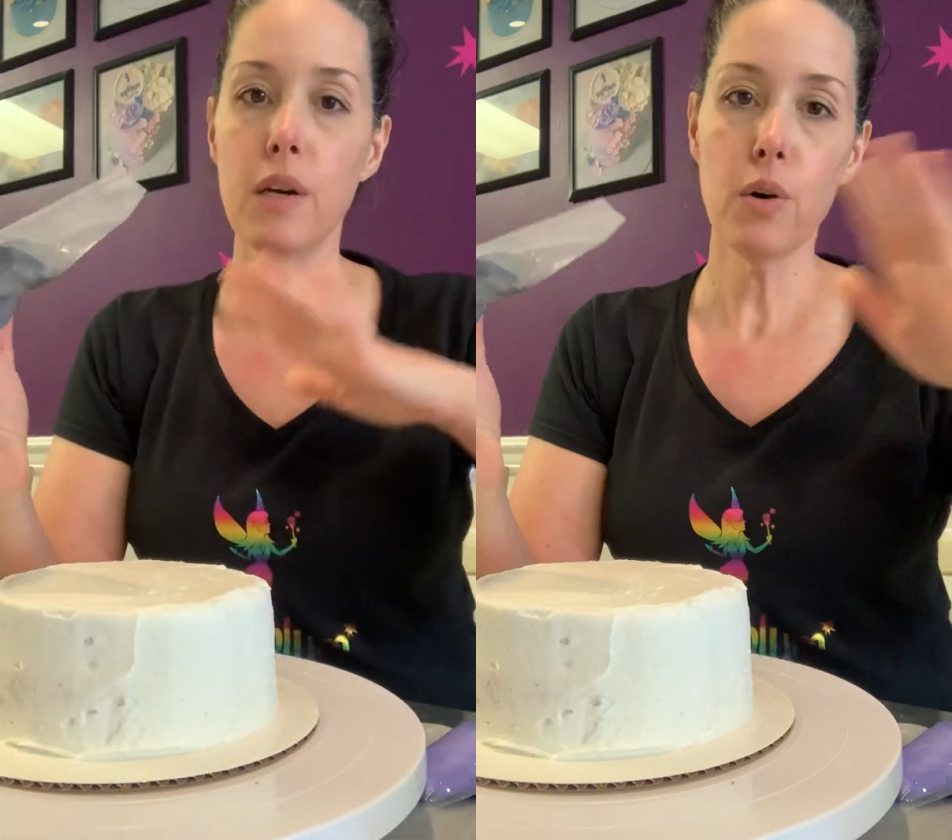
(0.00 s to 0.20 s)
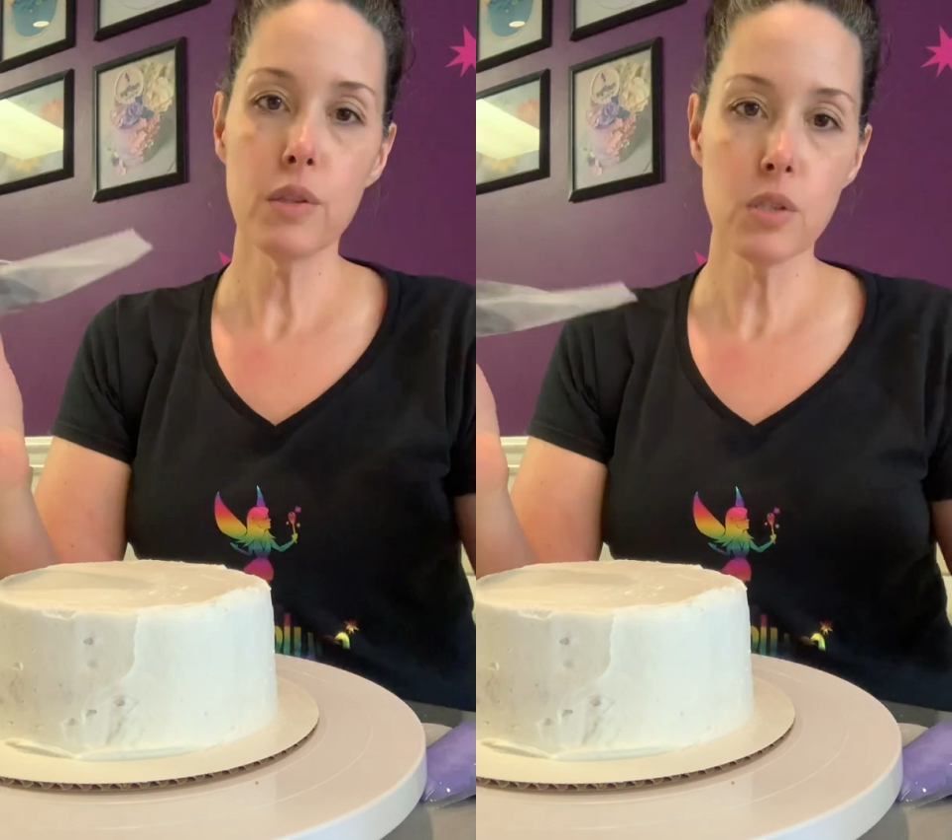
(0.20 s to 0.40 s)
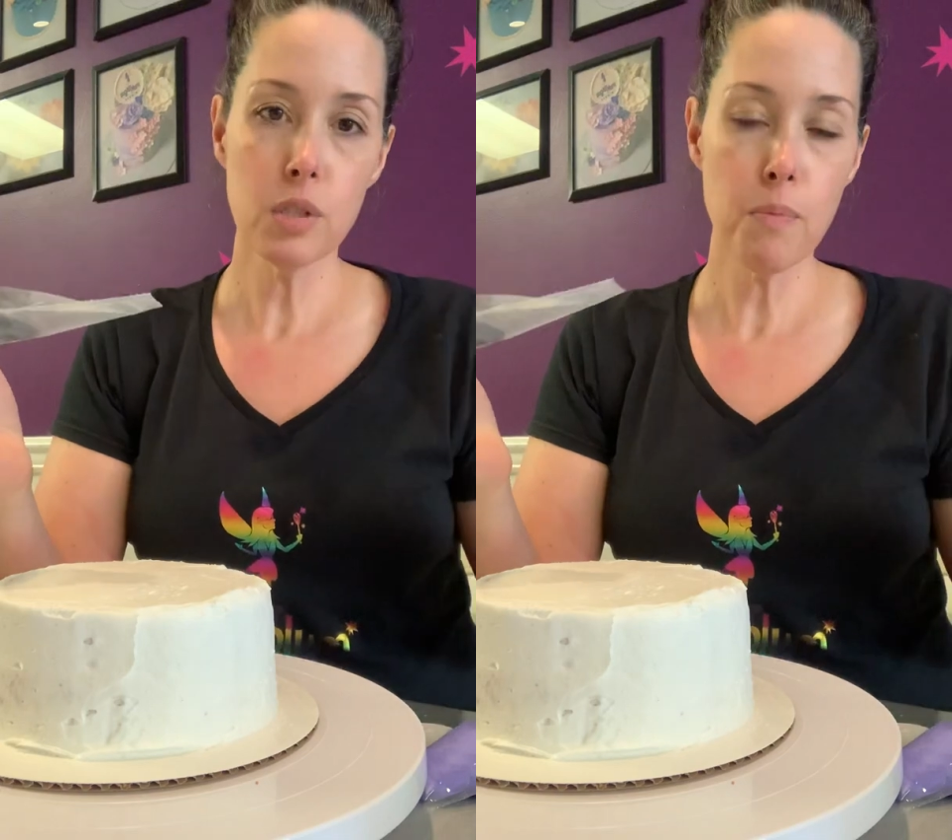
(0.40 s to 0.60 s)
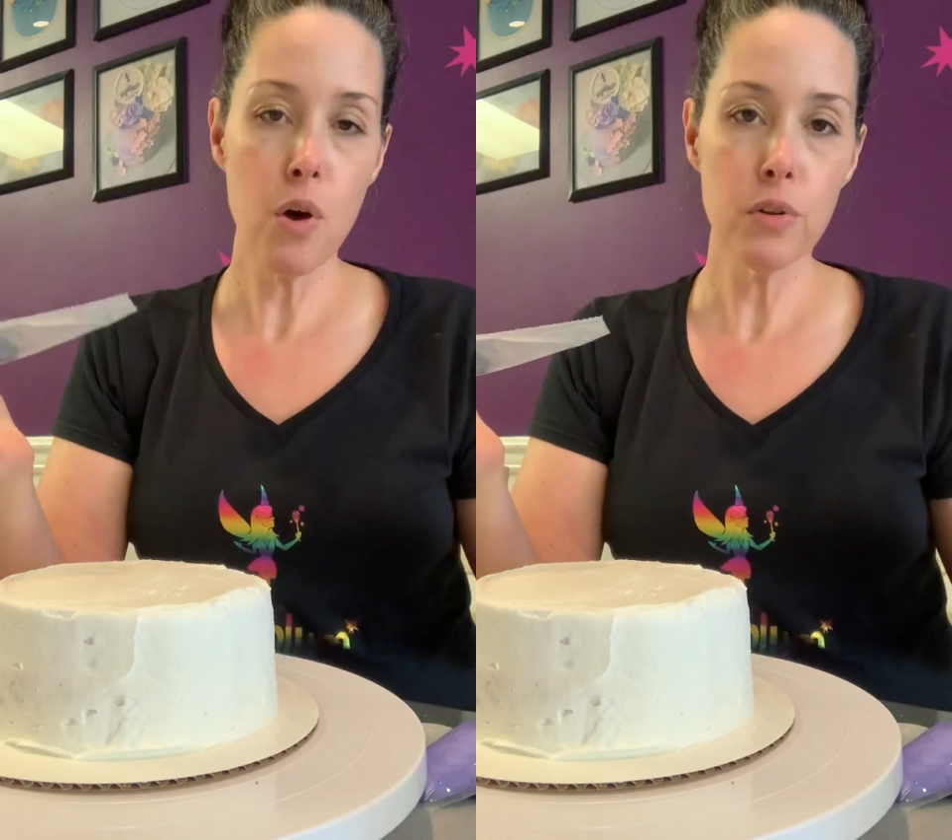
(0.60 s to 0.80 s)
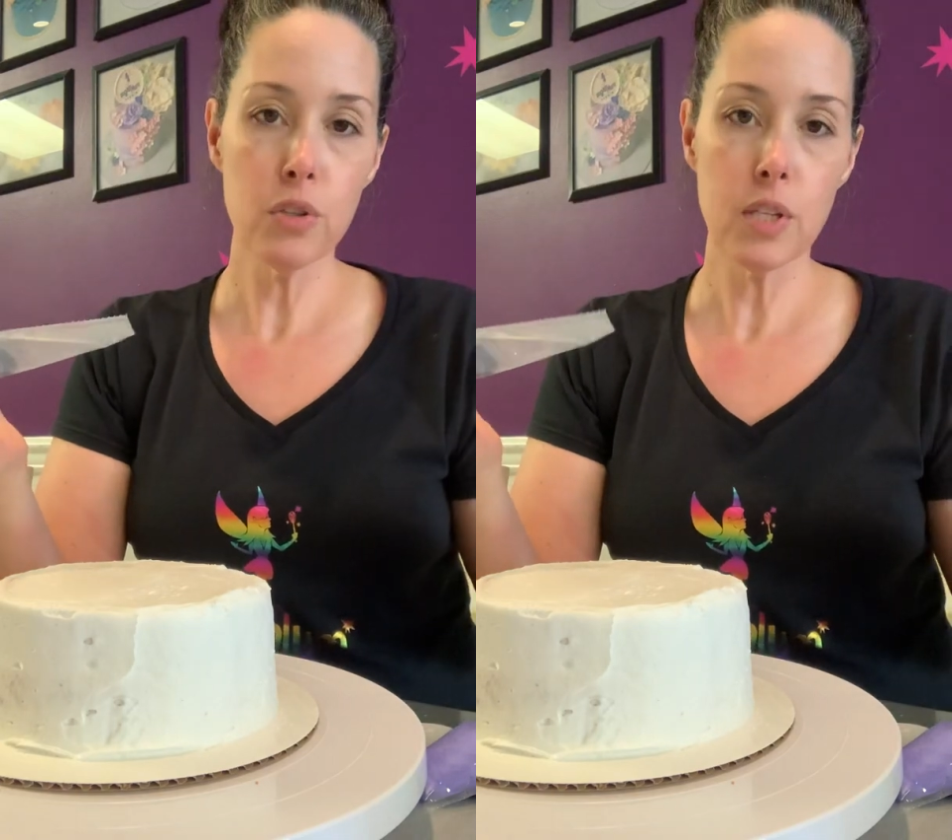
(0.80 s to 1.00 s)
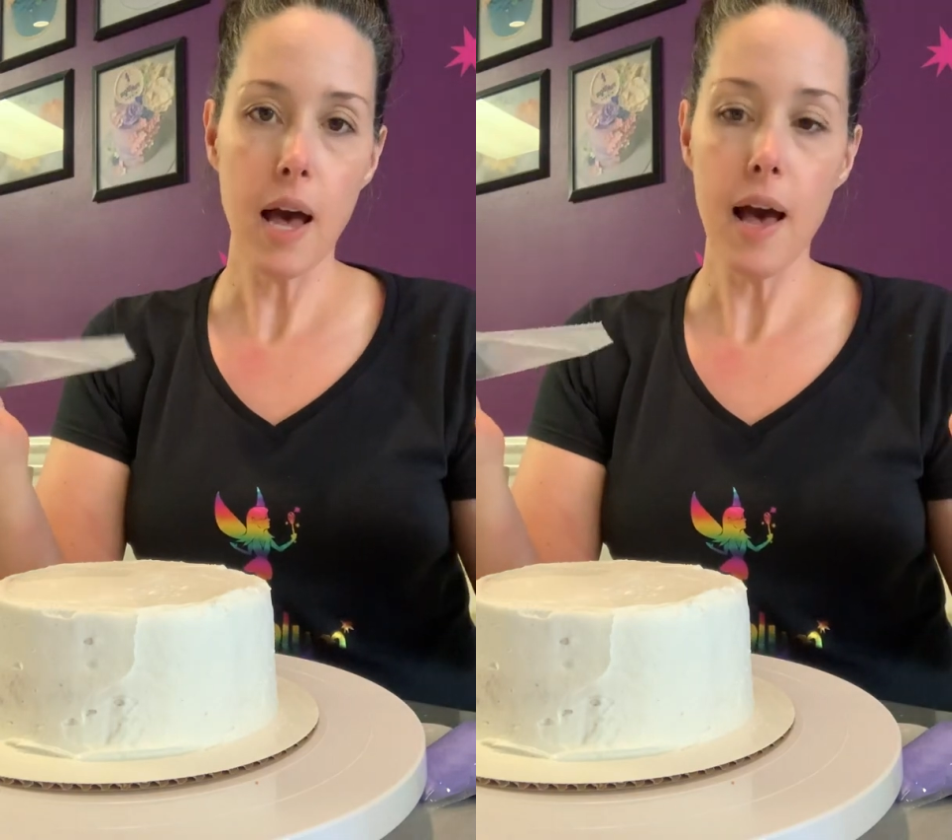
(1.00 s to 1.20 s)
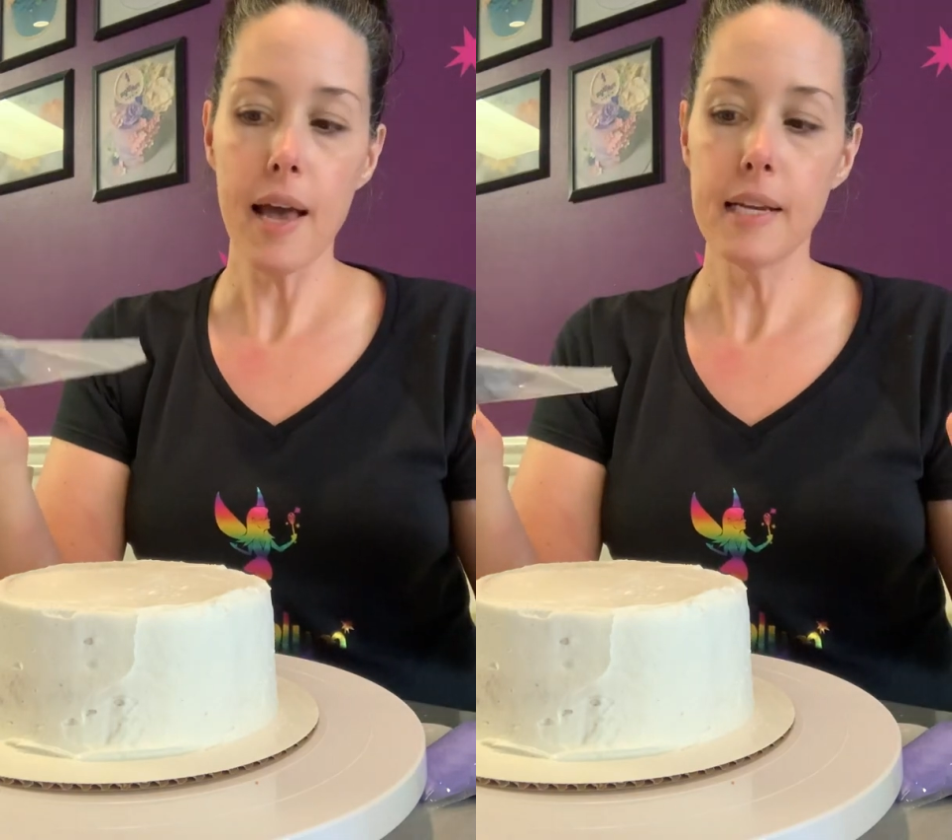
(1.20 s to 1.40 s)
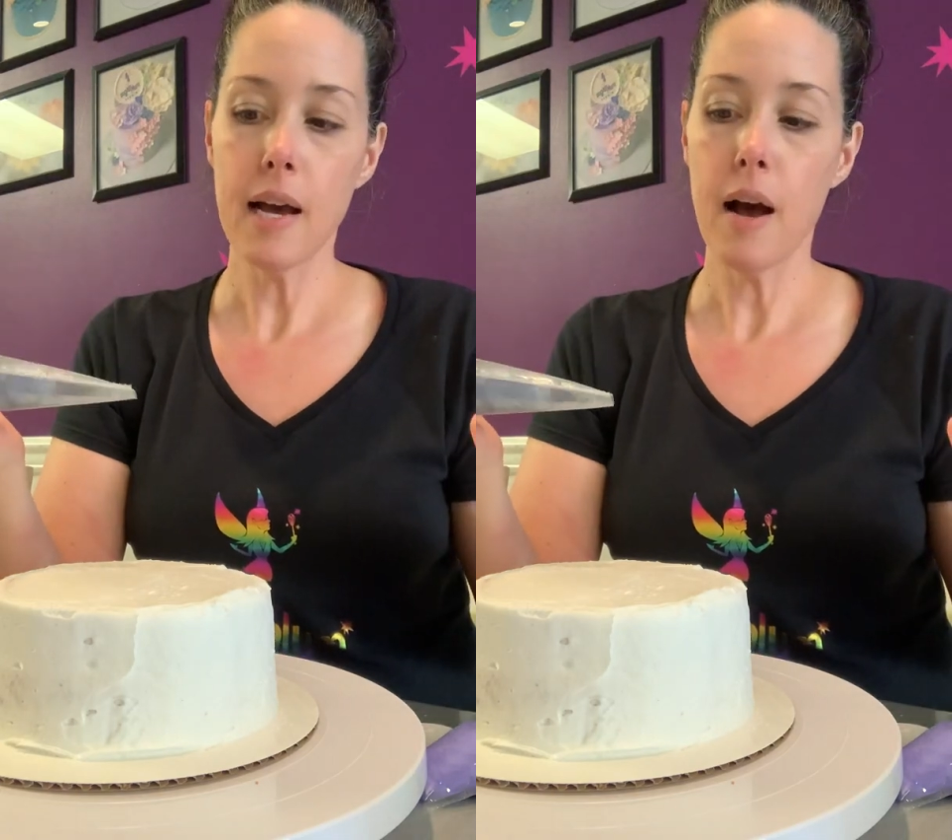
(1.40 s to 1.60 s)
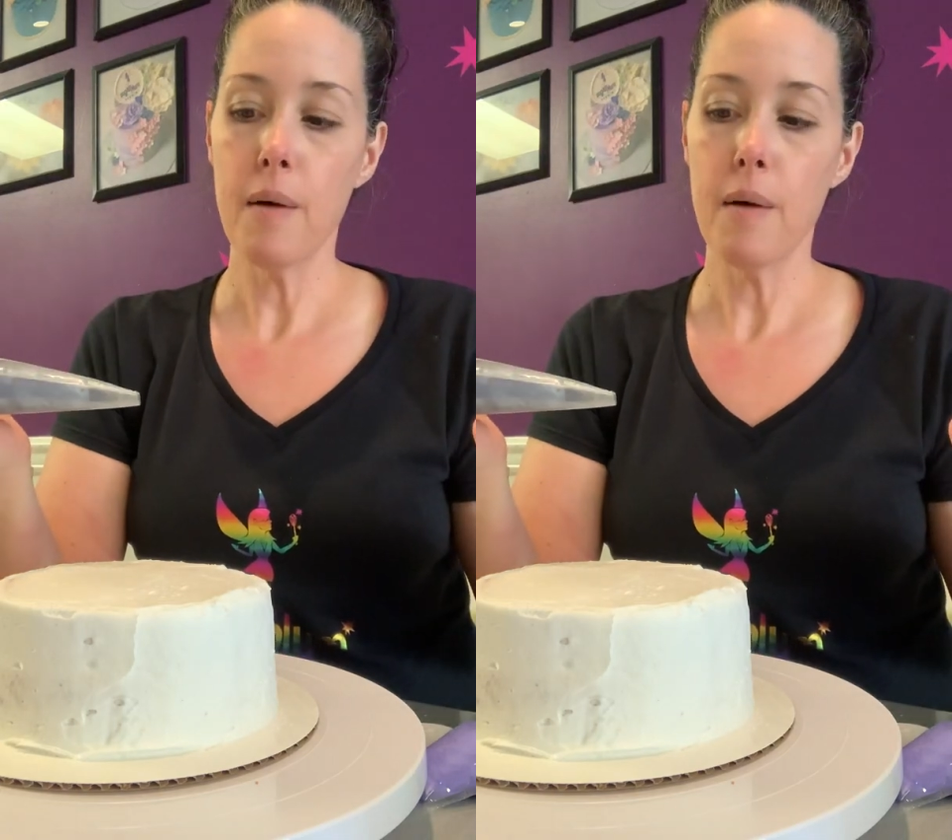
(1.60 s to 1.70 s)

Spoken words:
go on the smaller side.